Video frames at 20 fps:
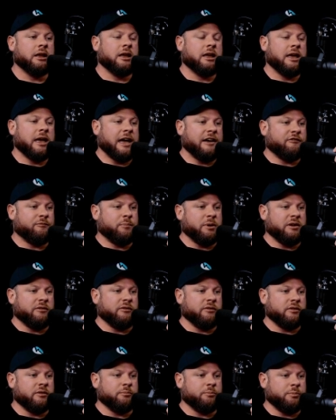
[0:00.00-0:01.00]
have
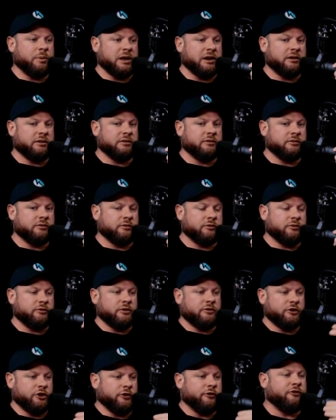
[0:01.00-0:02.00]
been been
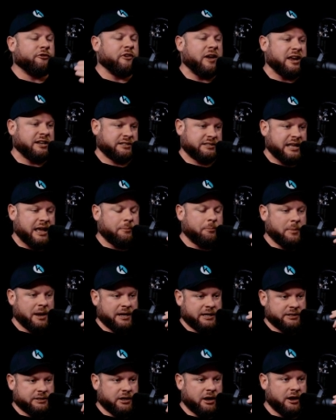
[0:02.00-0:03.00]
you faced that
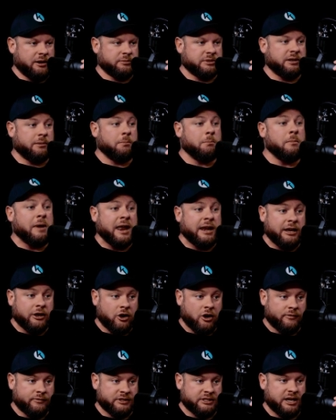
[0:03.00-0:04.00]
many times in many
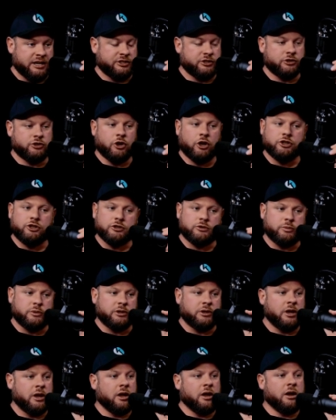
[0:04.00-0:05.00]
conversations not just
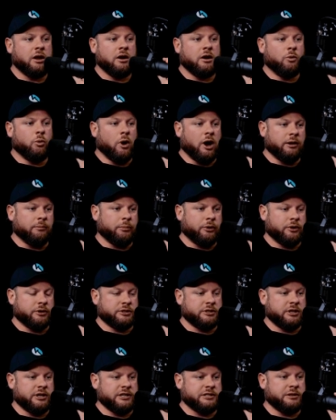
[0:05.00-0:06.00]
with one
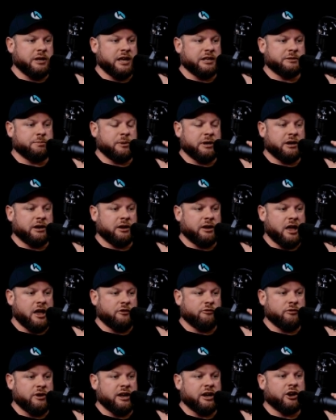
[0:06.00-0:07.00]
person it's it's been a, a
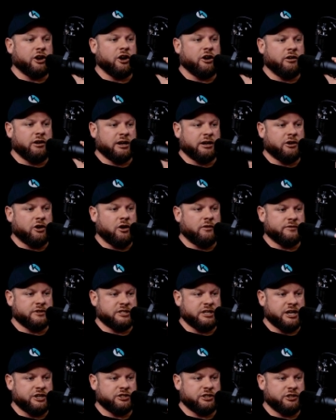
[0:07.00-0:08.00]
reoccurring
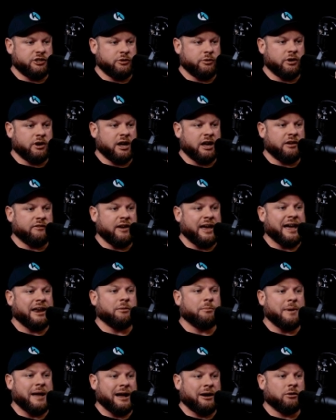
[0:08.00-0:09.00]
conversation you and i have had
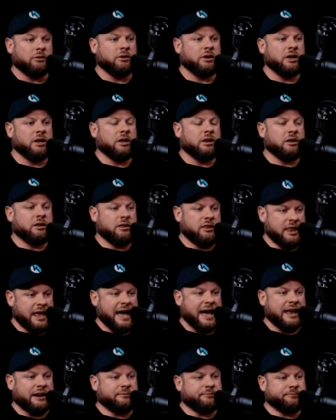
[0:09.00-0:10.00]
about that